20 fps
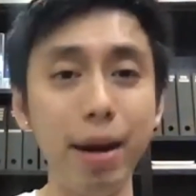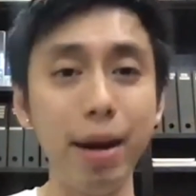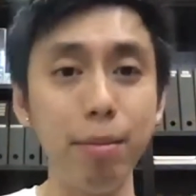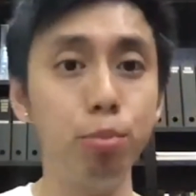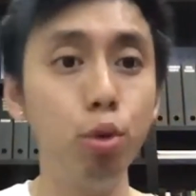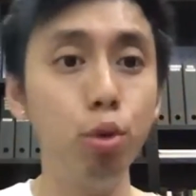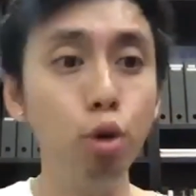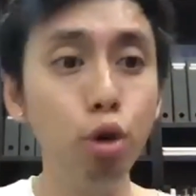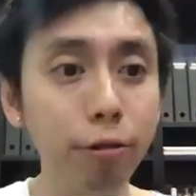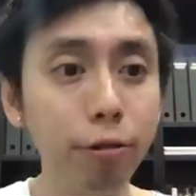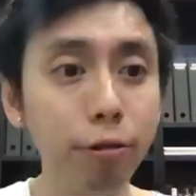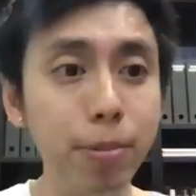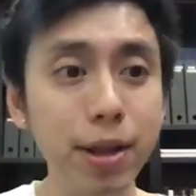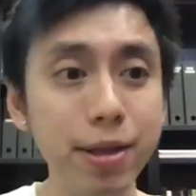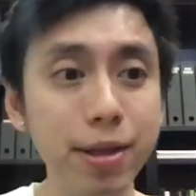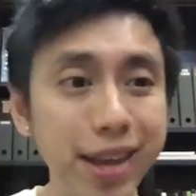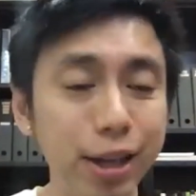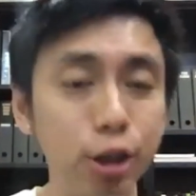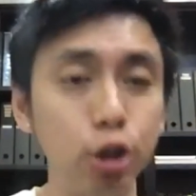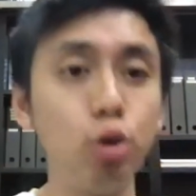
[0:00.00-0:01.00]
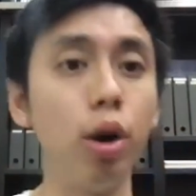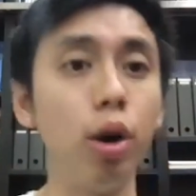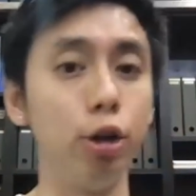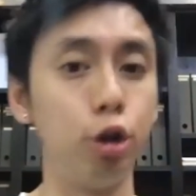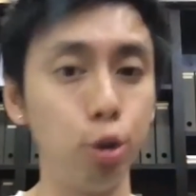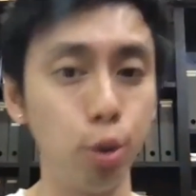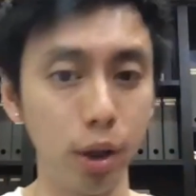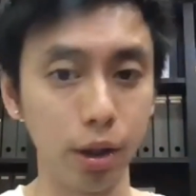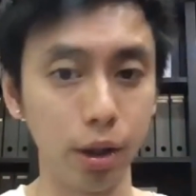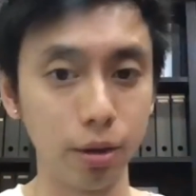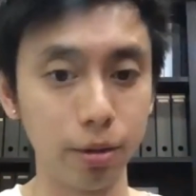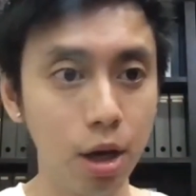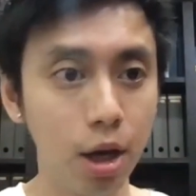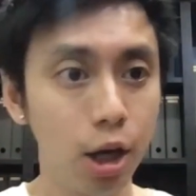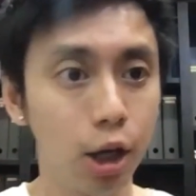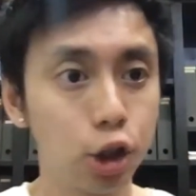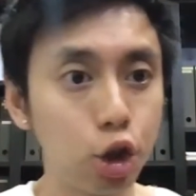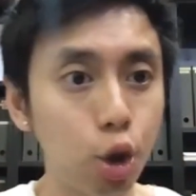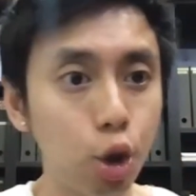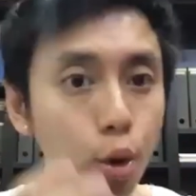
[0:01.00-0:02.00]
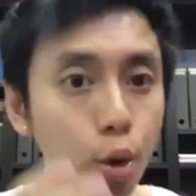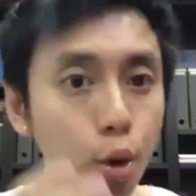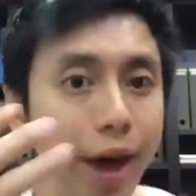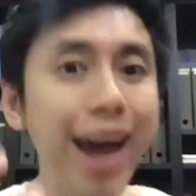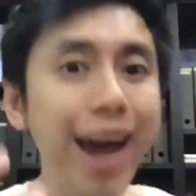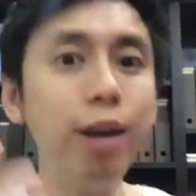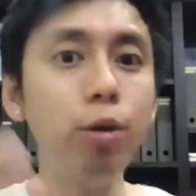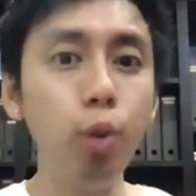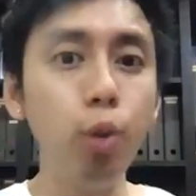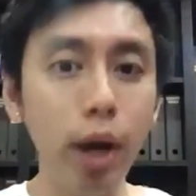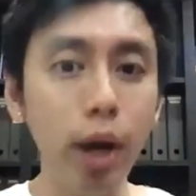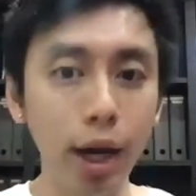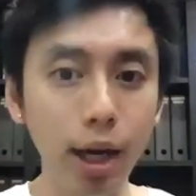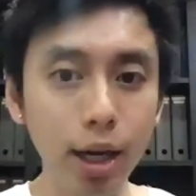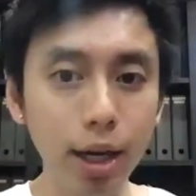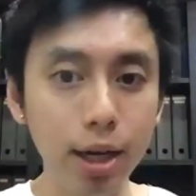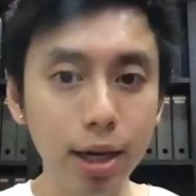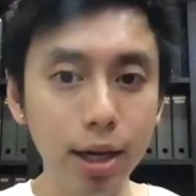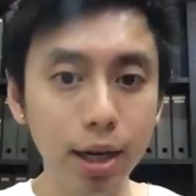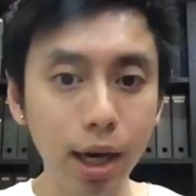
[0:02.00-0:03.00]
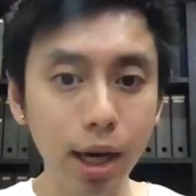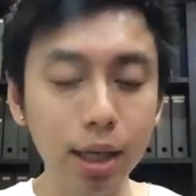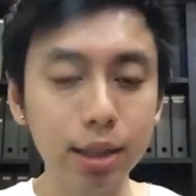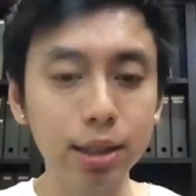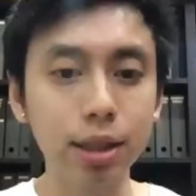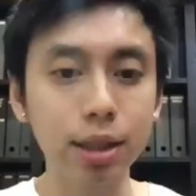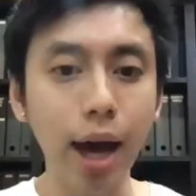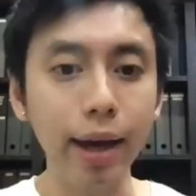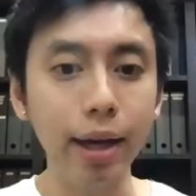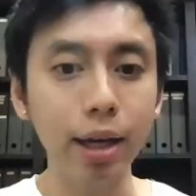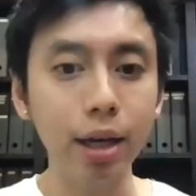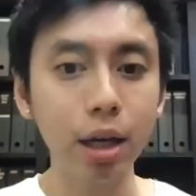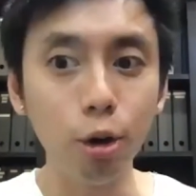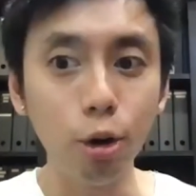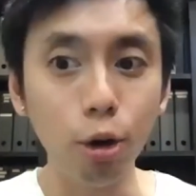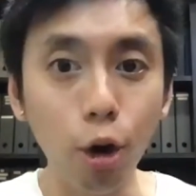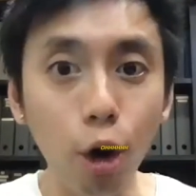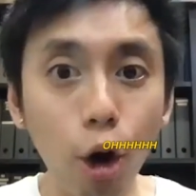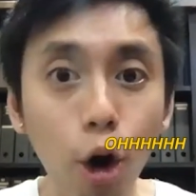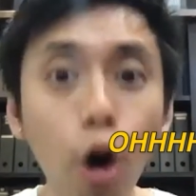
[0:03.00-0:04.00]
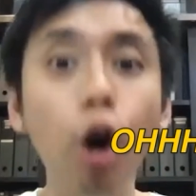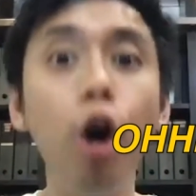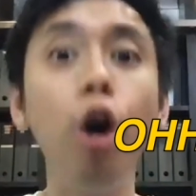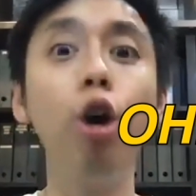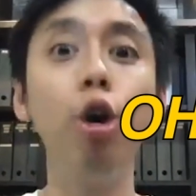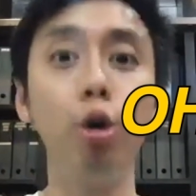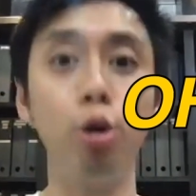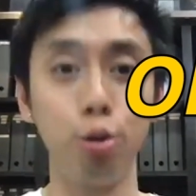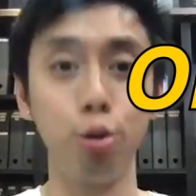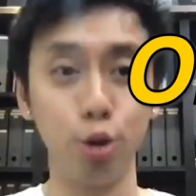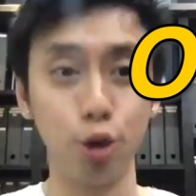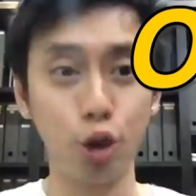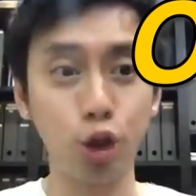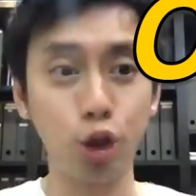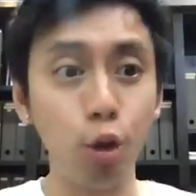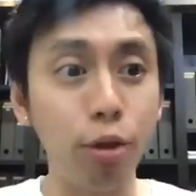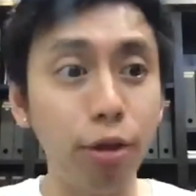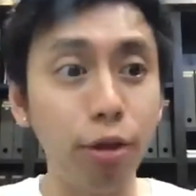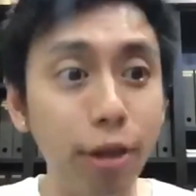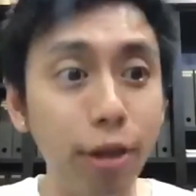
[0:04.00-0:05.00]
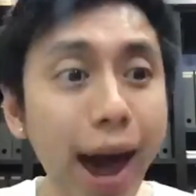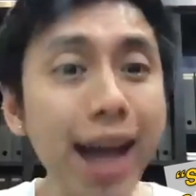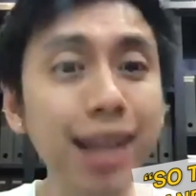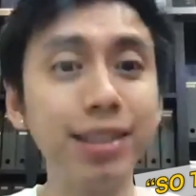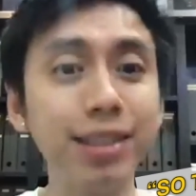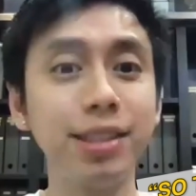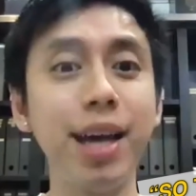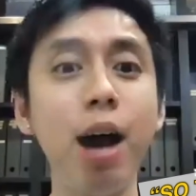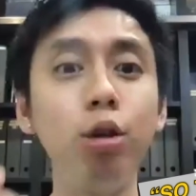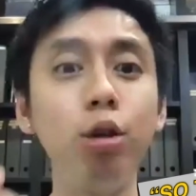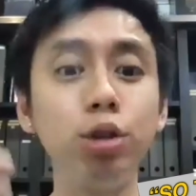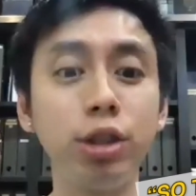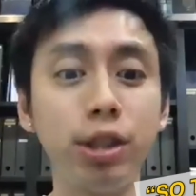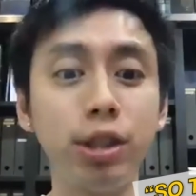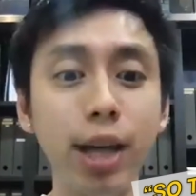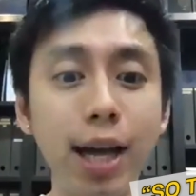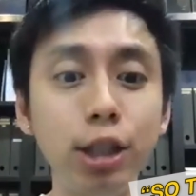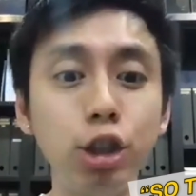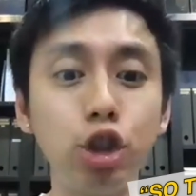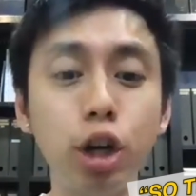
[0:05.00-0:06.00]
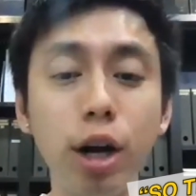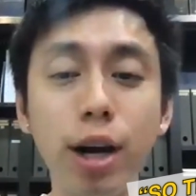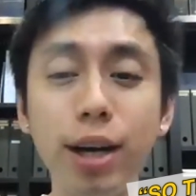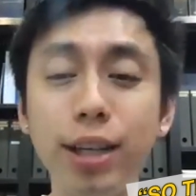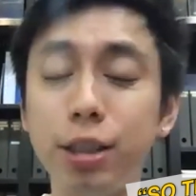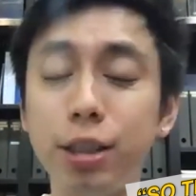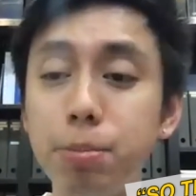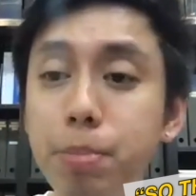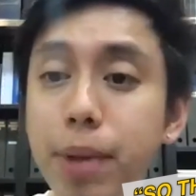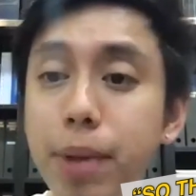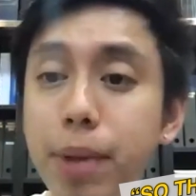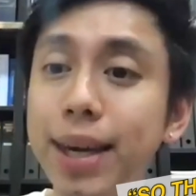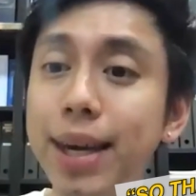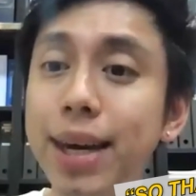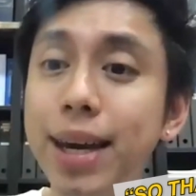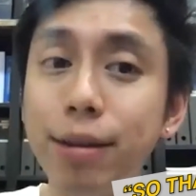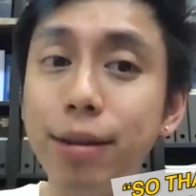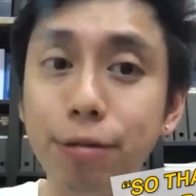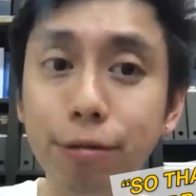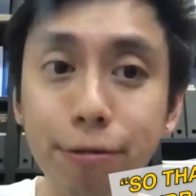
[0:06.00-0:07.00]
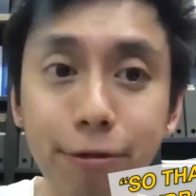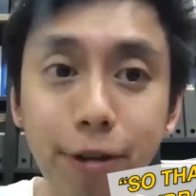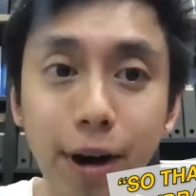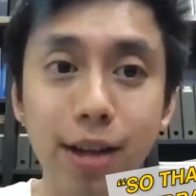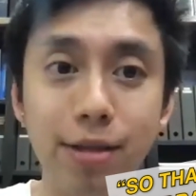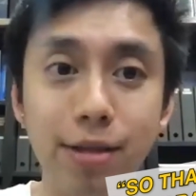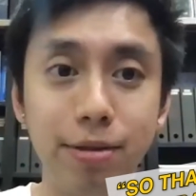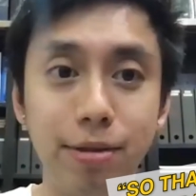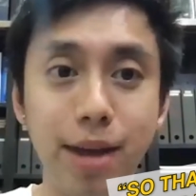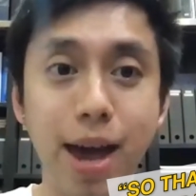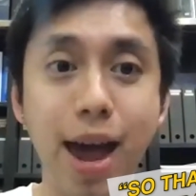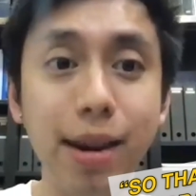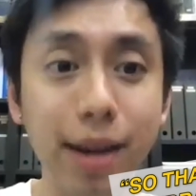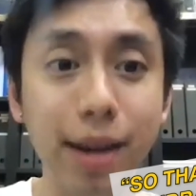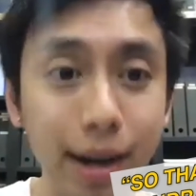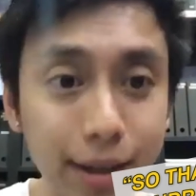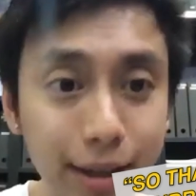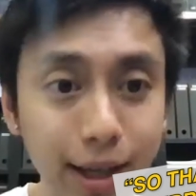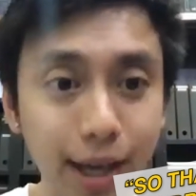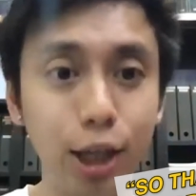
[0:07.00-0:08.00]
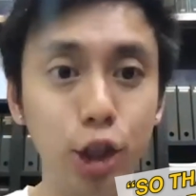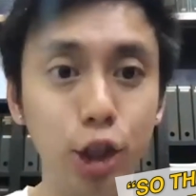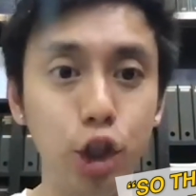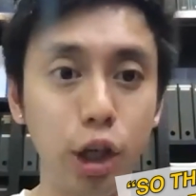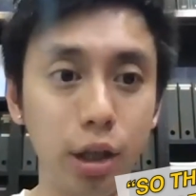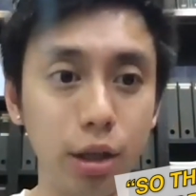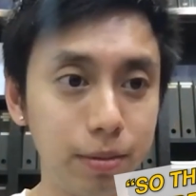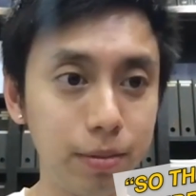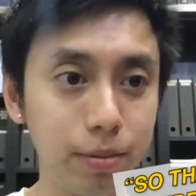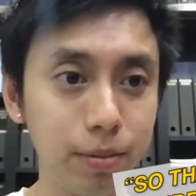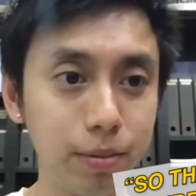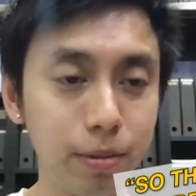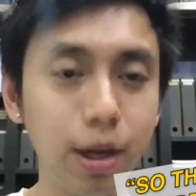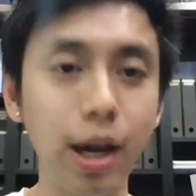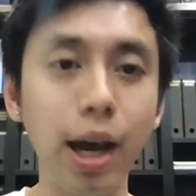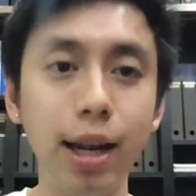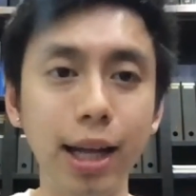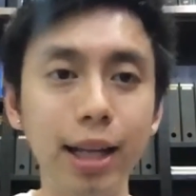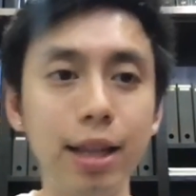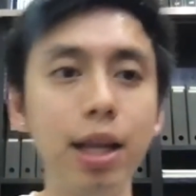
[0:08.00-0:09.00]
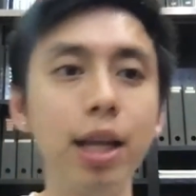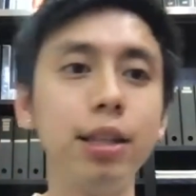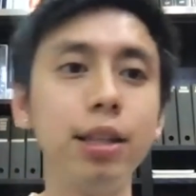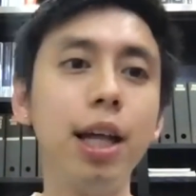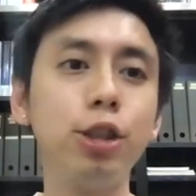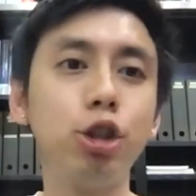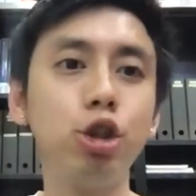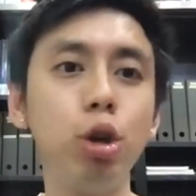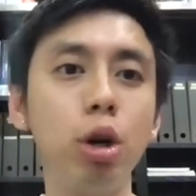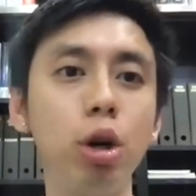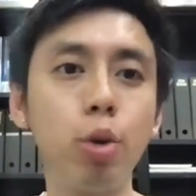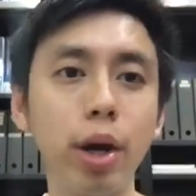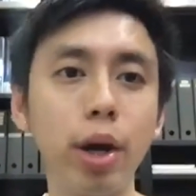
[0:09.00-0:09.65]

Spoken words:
movement that you are doing. So that way, it's like, oh, so that's how Sandra is making it fun and engaging. Okay, let's do a quick